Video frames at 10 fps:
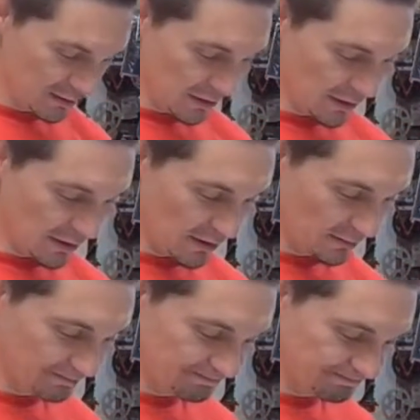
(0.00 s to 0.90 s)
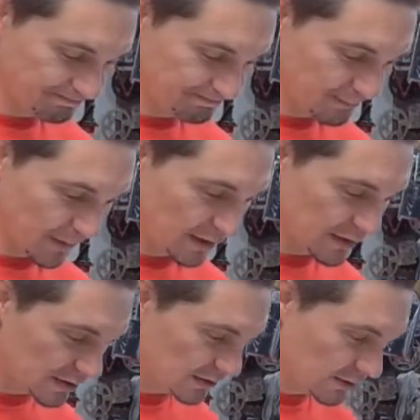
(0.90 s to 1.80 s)
But
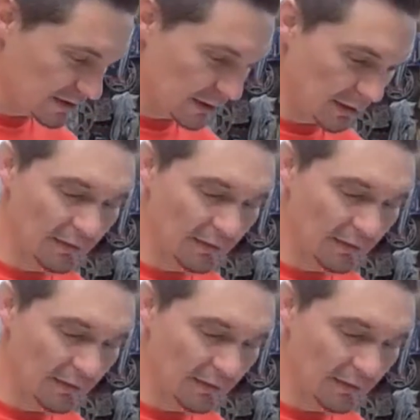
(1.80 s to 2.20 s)
this is a long time